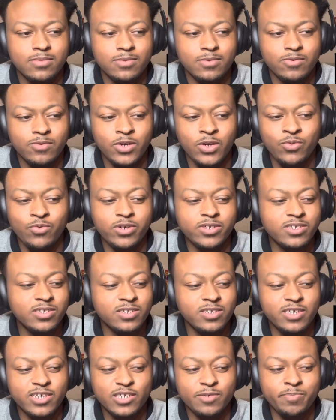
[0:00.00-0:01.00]
He
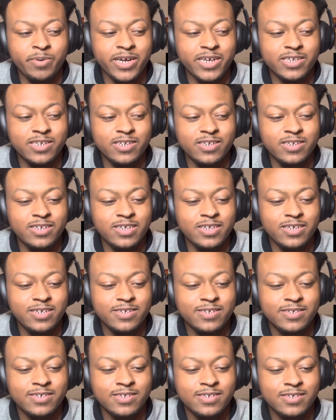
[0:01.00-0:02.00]
wasn't expecting
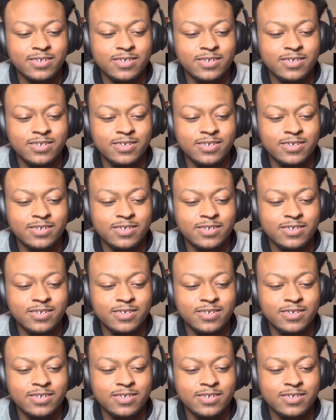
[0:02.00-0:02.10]
this.